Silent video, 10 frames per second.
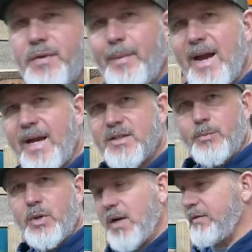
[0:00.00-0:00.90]
a bag to
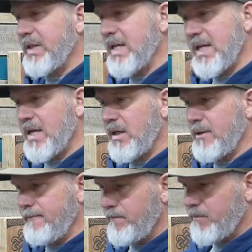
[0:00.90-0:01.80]
put everything in
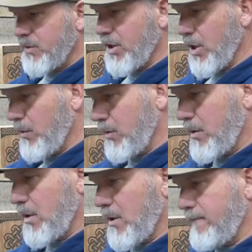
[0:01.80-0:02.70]
and, you know,
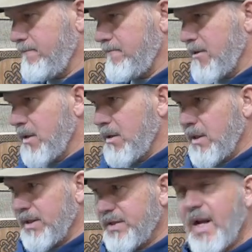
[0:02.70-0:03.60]
um,
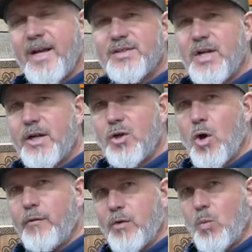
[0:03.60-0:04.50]
it's not it's not an
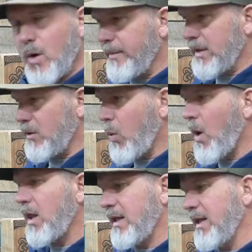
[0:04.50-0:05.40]
overwhelming
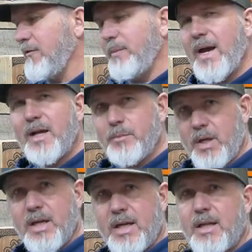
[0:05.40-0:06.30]
quality of bag,
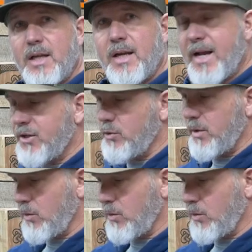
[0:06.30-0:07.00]
but it, it actually